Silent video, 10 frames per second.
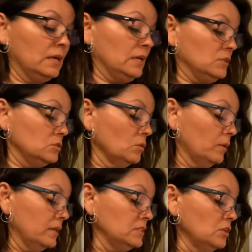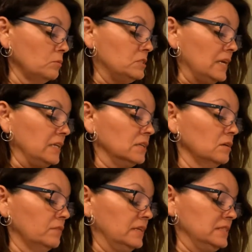So what is the objective
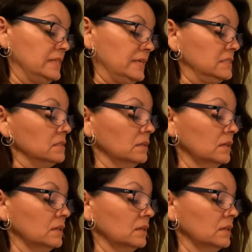of this lesson?